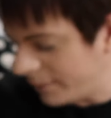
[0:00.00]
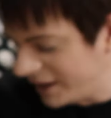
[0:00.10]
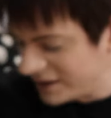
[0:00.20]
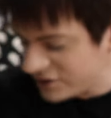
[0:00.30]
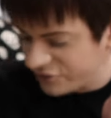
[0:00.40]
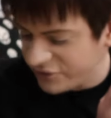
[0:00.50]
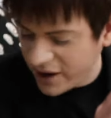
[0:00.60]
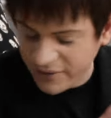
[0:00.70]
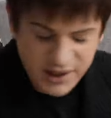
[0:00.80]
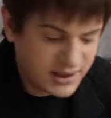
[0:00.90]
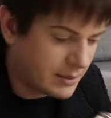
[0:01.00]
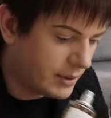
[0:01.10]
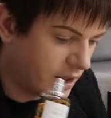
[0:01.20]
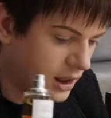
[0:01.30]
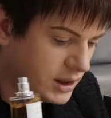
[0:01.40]
It's very
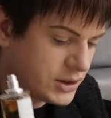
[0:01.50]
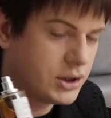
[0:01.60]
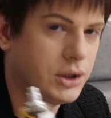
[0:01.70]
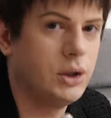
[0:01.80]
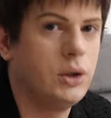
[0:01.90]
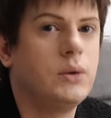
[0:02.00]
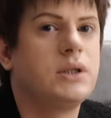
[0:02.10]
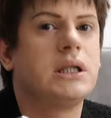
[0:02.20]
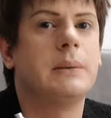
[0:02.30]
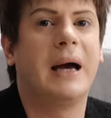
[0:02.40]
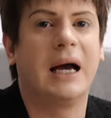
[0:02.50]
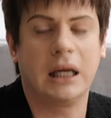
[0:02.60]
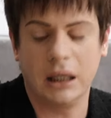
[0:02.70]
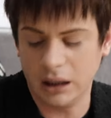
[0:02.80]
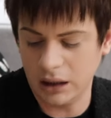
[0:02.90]
similar to
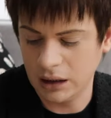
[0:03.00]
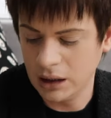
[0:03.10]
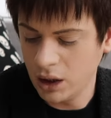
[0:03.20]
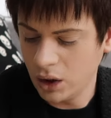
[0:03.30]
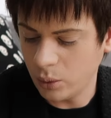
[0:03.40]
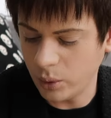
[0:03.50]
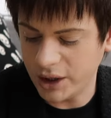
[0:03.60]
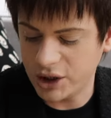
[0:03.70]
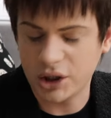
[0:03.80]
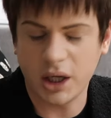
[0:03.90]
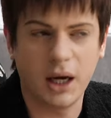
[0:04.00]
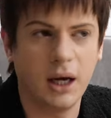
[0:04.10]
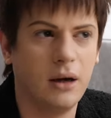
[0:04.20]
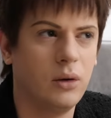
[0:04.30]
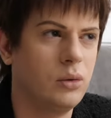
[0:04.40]
Tabacala, which,
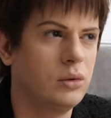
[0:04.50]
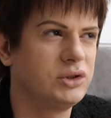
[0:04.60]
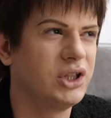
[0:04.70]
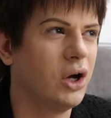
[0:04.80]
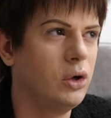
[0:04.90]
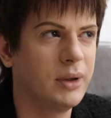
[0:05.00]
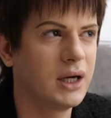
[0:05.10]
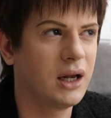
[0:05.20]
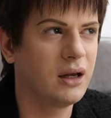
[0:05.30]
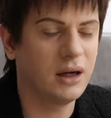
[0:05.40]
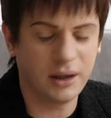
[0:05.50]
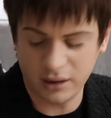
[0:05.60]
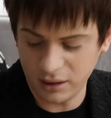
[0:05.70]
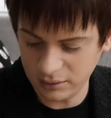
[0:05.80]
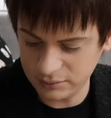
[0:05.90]
or Tobacala, I
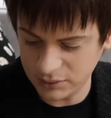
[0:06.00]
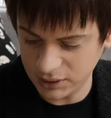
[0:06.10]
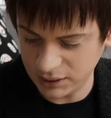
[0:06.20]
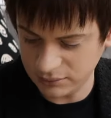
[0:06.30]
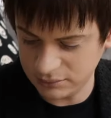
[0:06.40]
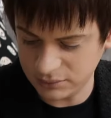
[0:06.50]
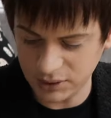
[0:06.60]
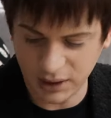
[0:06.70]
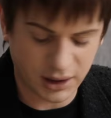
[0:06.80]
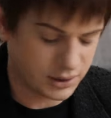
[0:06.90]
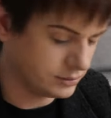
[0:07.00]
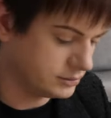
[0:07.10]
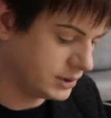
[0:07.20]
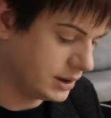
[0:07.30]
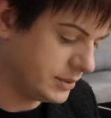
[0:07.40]
don't know what the actual
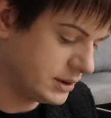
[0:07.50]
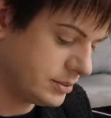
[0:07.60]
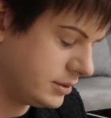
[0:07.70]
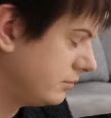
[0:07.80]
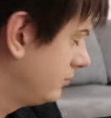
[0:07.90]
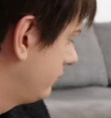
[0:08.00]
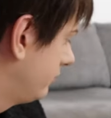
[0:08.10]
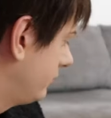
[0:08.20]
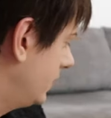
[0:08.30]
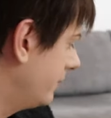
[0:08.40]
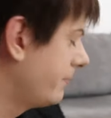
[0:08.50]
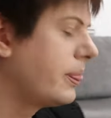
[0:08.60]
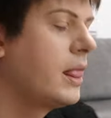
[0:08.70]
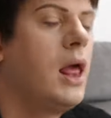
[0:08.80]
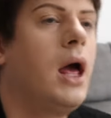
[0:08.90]
name is, but yeah.
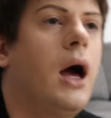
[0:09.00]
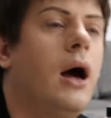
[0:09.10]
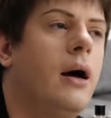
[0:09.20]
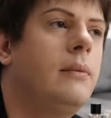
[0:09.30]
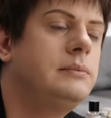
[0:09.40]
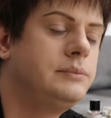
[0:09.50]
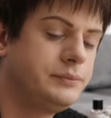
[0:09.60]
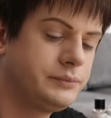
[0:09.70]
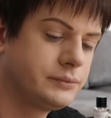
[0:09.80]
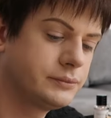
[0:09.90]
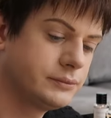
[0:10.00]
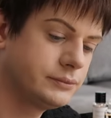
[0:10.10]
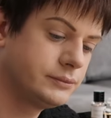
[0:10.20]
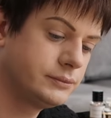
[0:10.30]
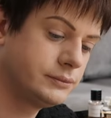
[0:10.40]

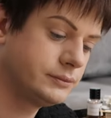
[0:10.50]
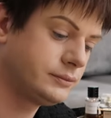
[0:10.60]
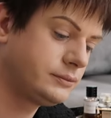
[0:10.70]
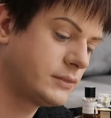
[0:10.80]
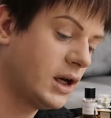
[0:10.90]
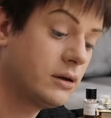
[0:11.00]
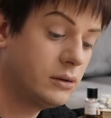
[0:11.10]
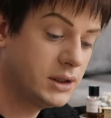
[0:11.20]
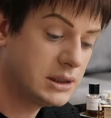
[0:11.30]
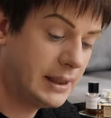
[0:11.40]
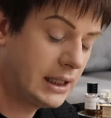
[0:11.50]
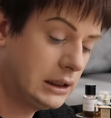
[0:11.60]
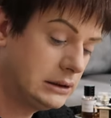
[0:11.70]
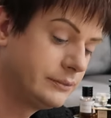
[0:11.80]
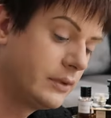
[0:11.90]
I call it
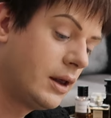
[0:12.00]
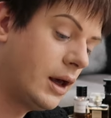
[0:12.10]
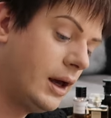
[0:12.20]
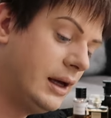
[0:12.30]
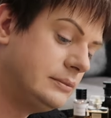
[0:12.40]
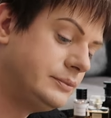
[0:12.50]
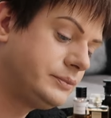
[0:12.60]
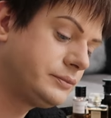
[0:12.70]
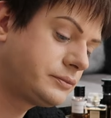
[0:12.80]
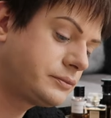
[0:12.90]
Tabacala.